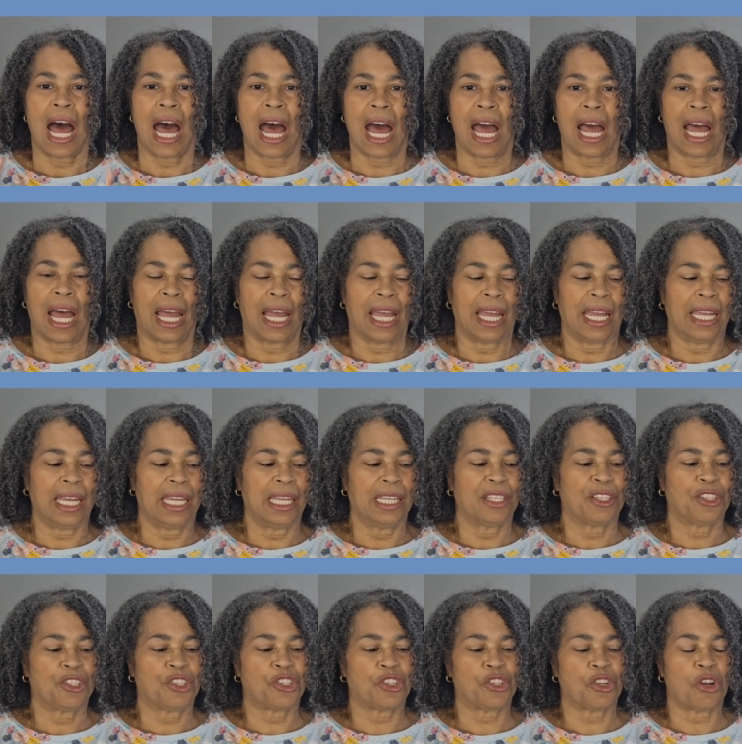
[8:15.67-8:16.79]
I
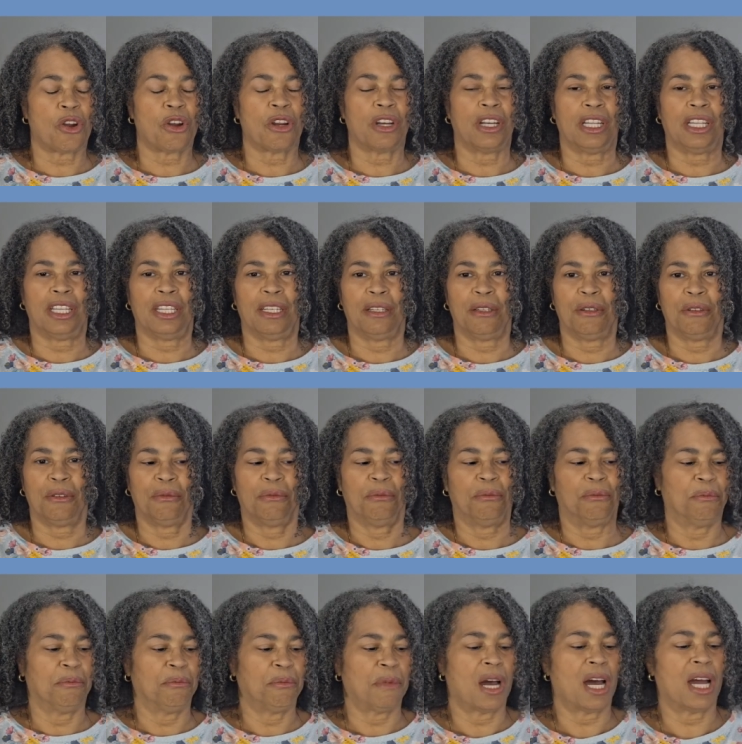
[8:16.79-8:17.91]
started
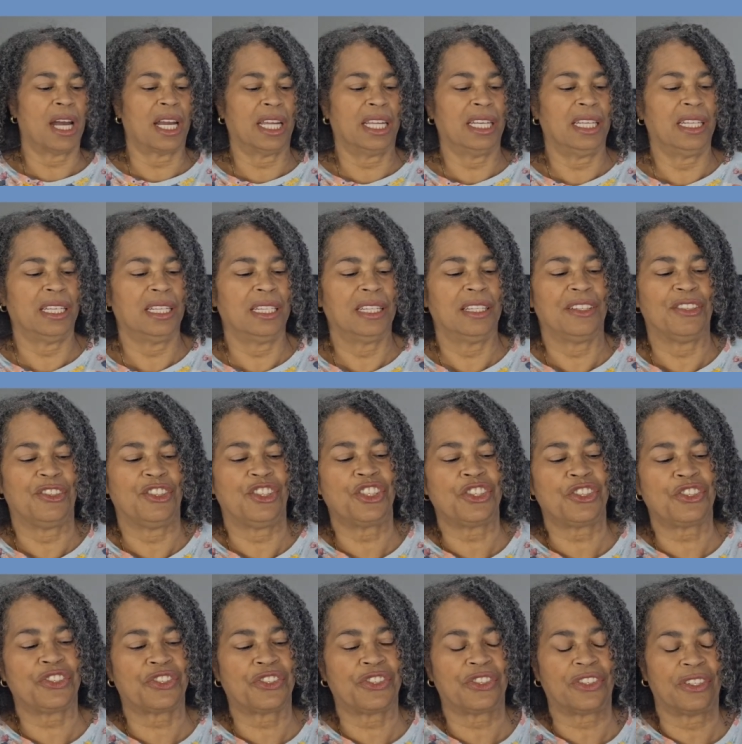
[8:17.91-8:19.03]
mine
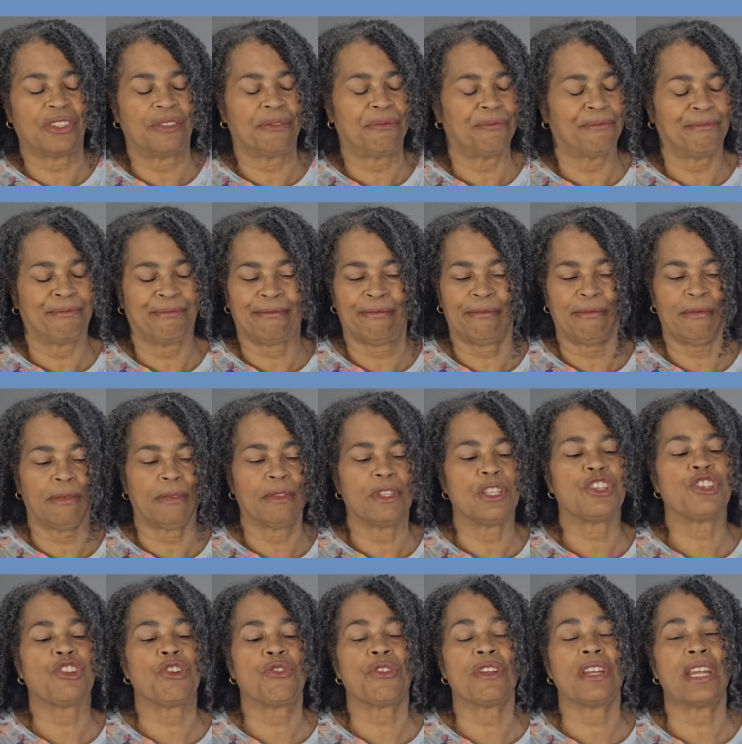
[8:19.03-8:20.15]
just
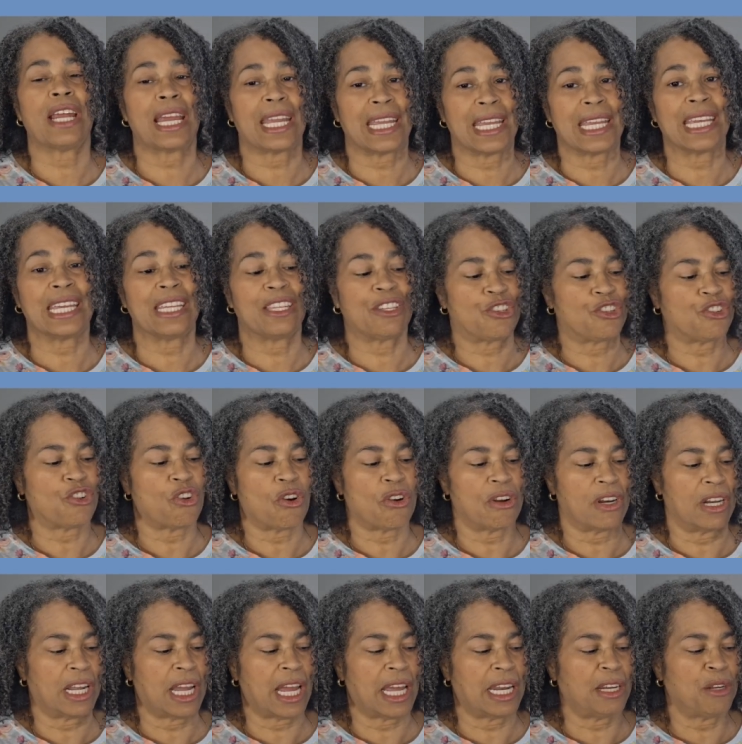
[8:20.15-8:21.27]
so that I can get
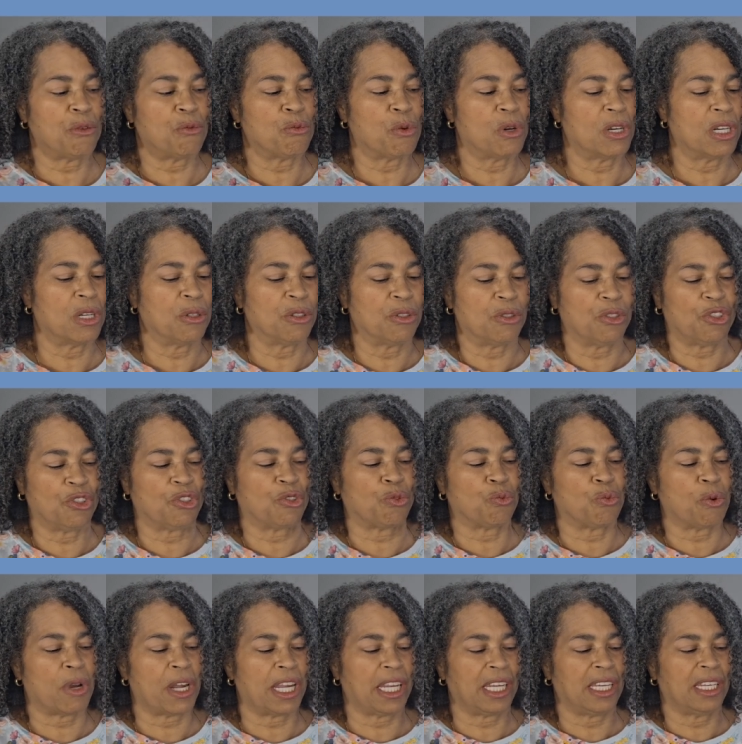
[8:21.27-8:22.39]
started. I didn't want to just
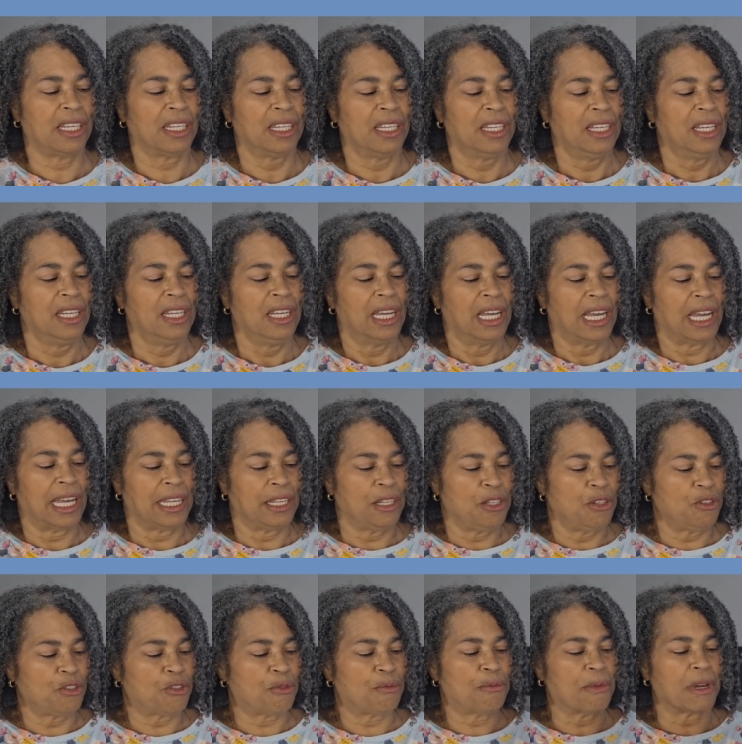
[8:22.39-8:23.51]
wait. I
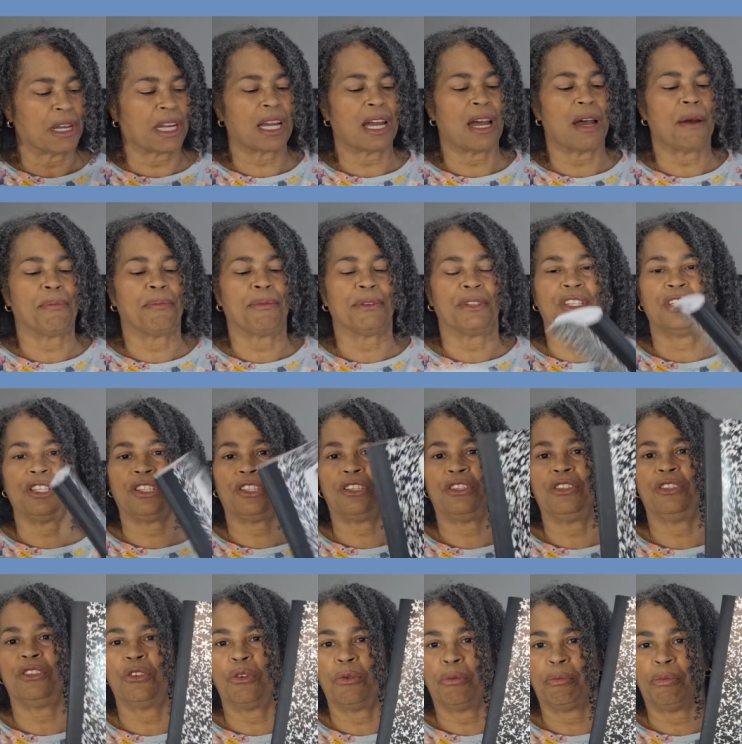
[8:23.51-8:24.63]
used my
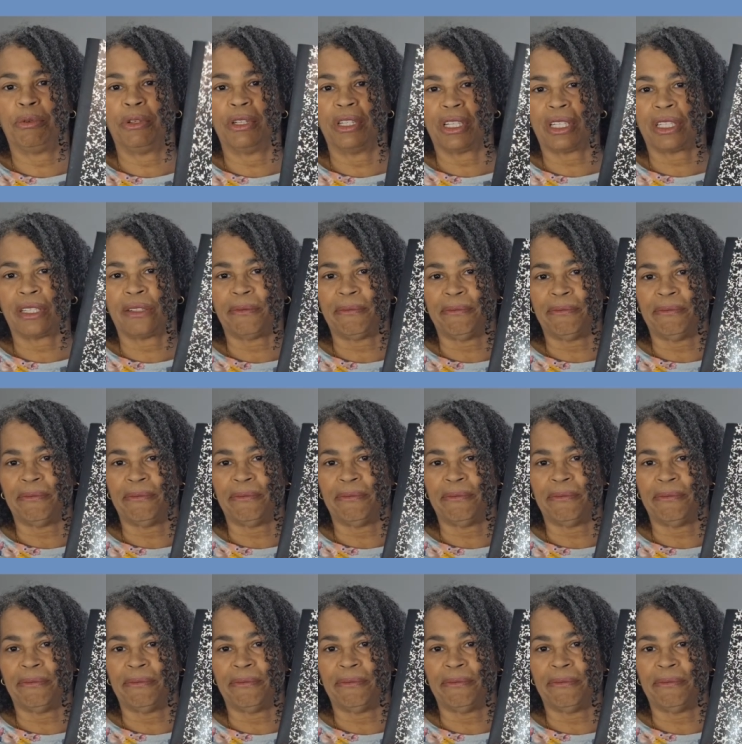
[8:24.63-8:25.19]
composition notebook.